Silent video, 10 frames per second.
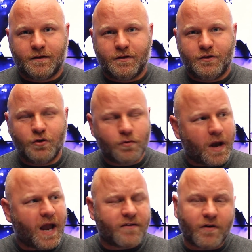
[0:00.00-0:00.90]
You
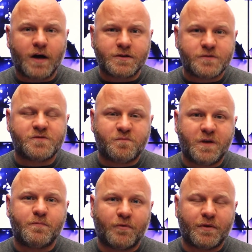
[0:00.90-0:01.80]
have hundreds of
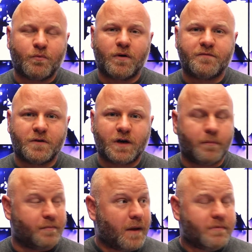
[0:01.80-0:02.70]
people that work for your
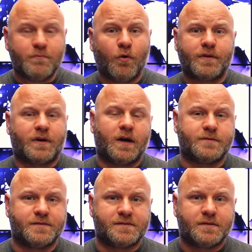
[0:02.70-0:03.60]
company, maybe more than
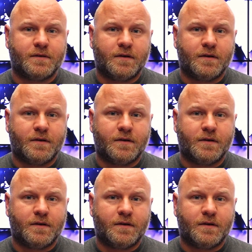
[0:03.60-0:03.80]
hundreds.